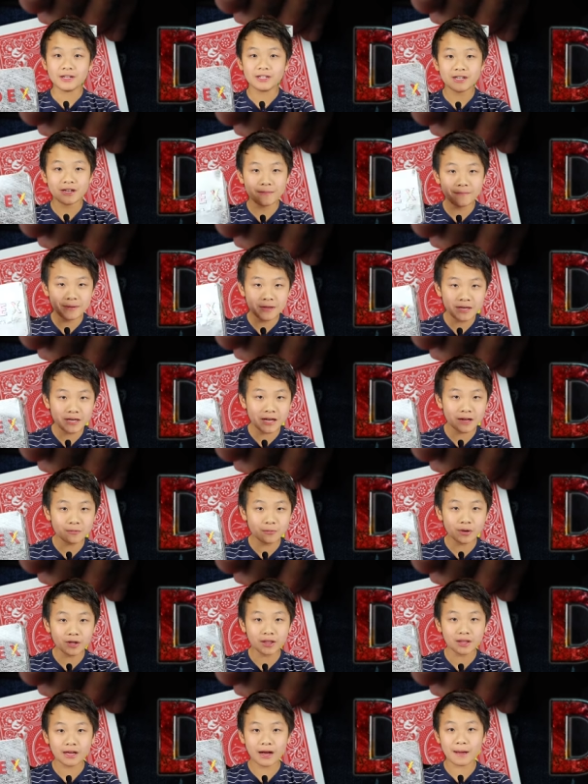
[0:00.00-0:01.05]
To begin
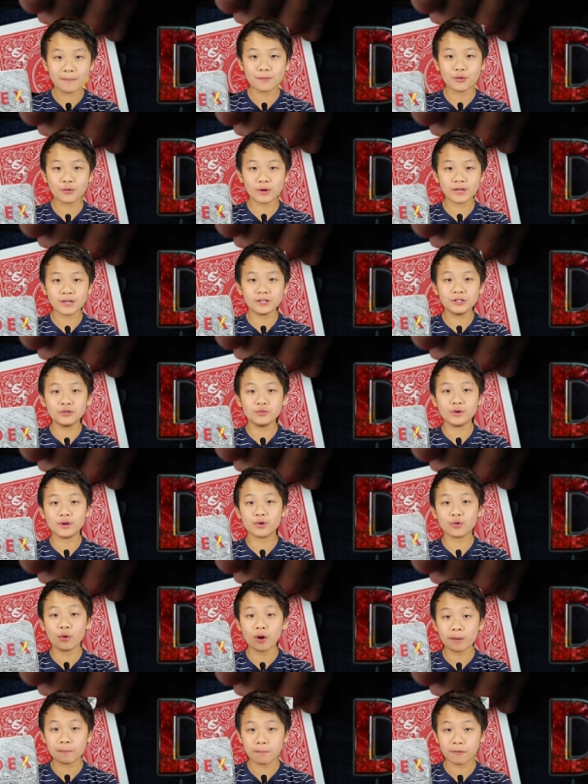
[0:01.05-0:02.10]
with, I'm going to do a
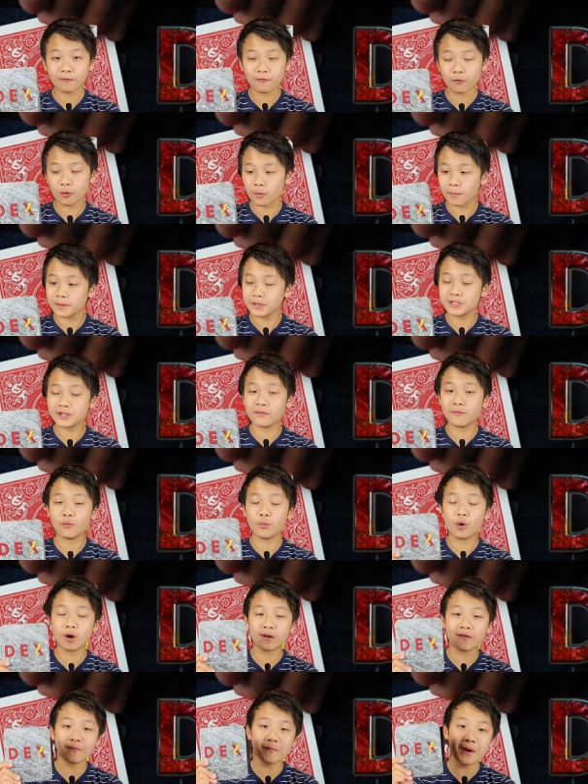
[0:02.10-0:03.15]
quick performance of
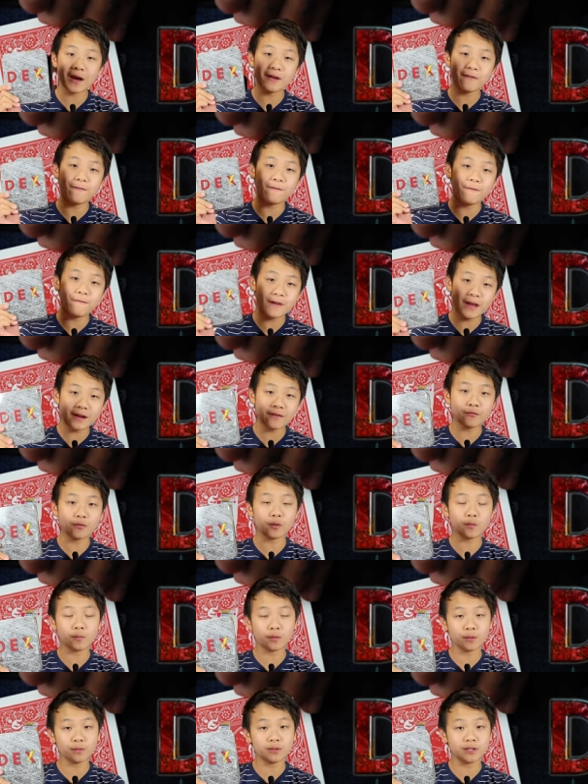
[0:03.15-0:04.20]
one of my
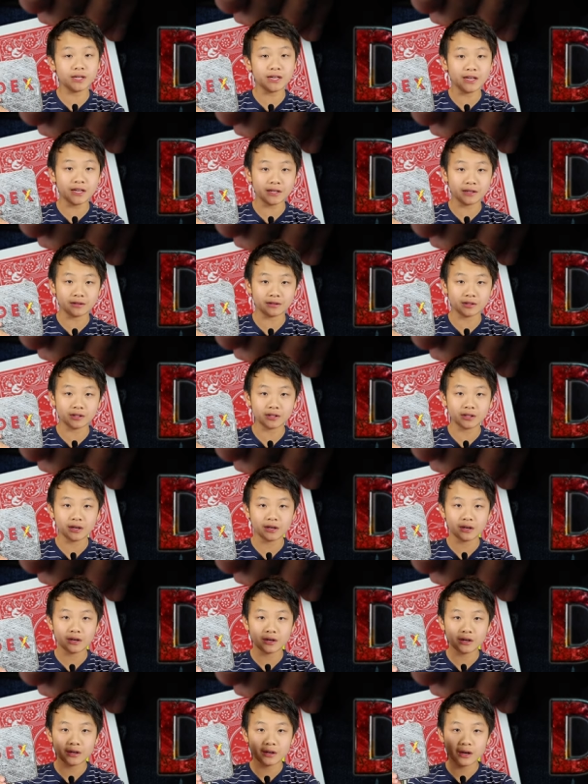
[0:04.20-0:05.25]
favorite routines
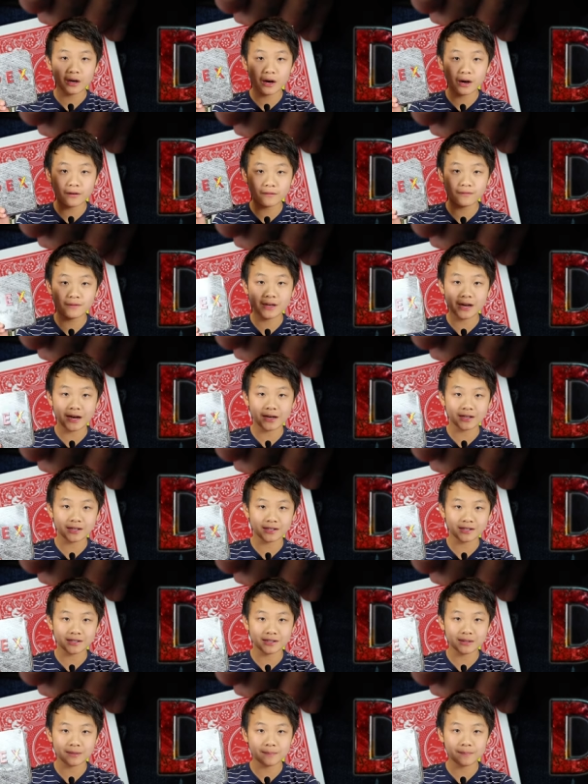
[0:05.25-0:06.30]
of
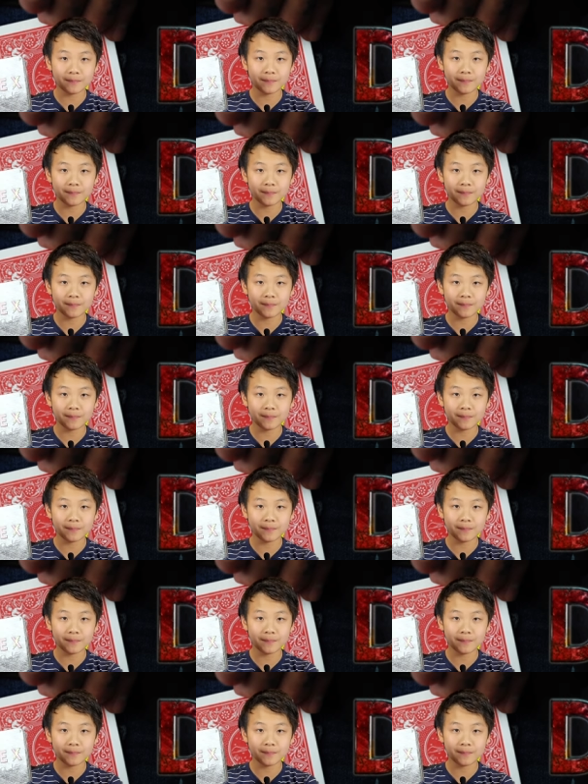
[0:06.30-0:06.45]
Dex.